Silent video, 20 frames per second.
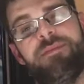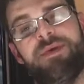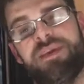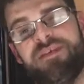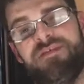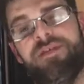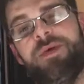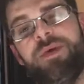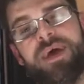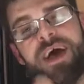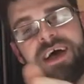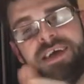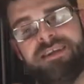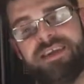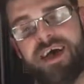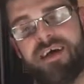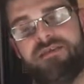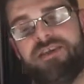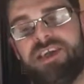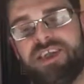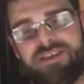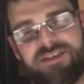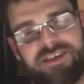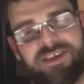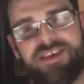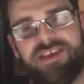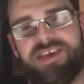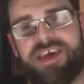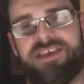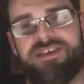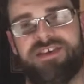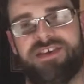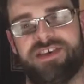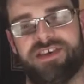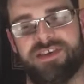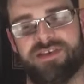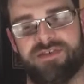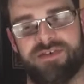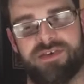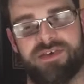but if you guys have any
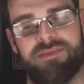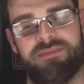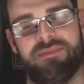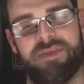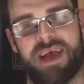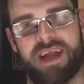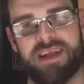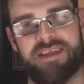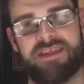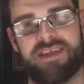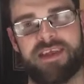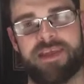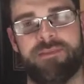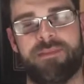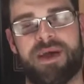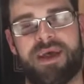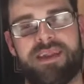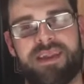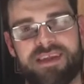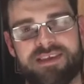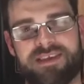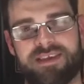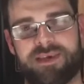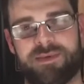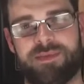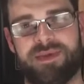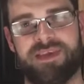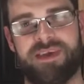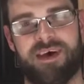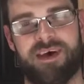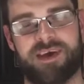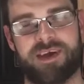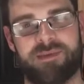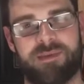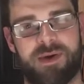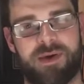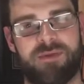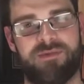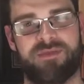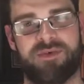suggestions for anything you might like to hear me talk
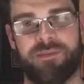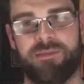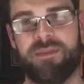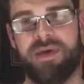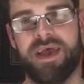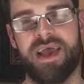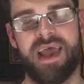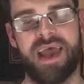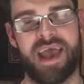about from